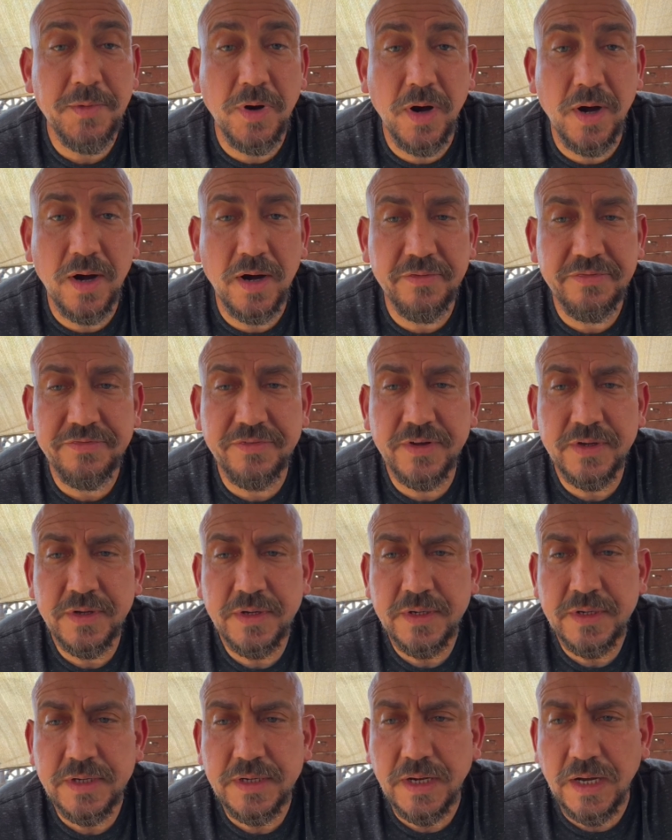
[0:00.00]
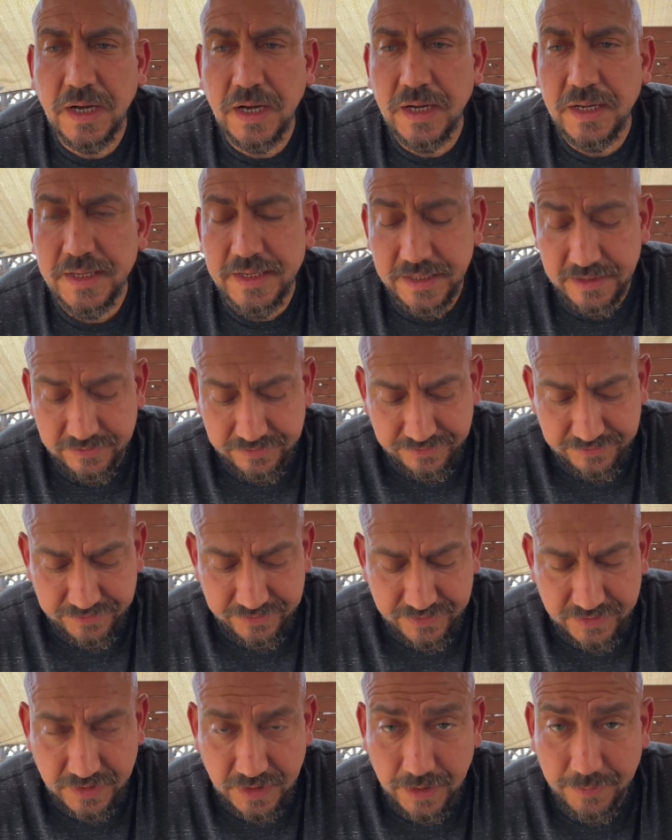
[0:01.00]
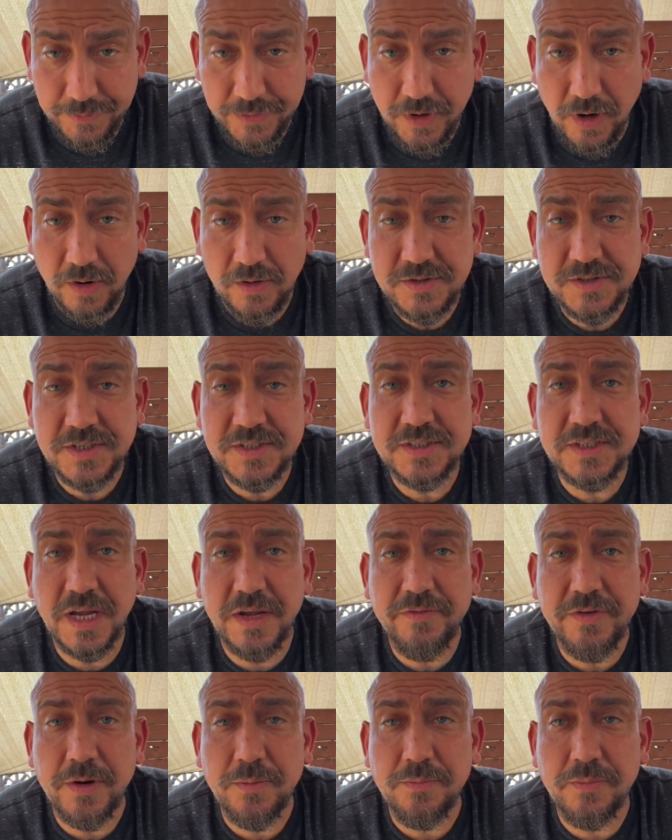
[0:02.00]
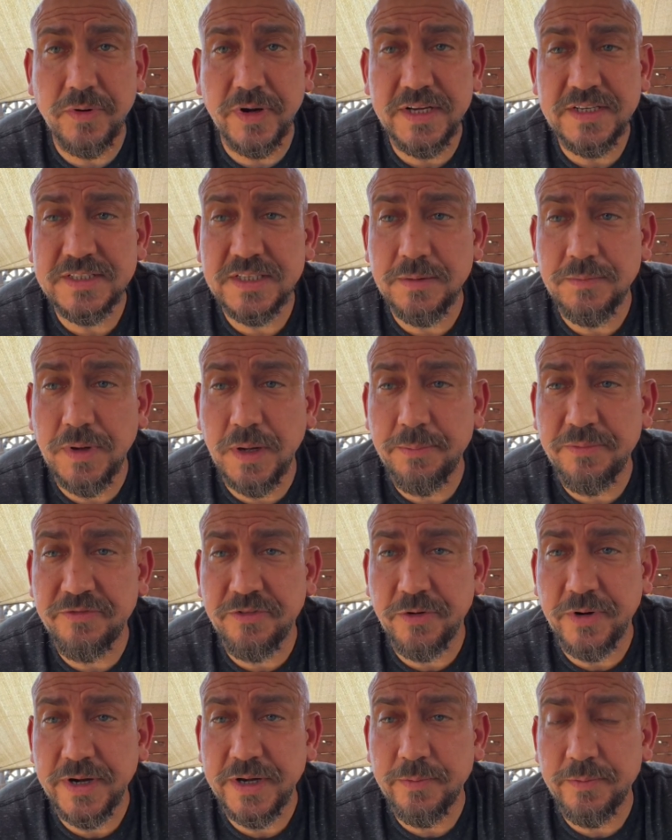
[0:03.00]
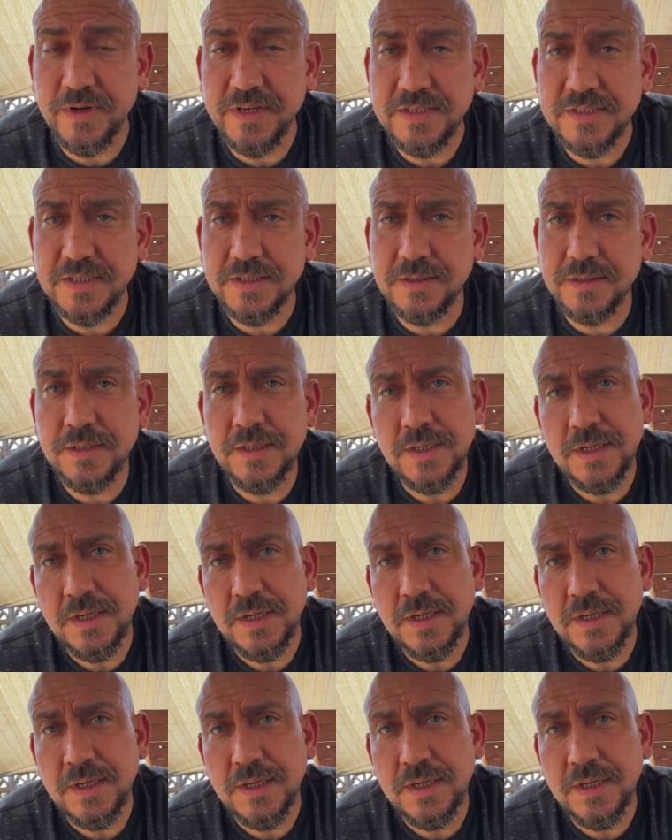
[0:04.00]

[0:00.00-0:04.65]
off if Carlos Xavier brings them up for any reason.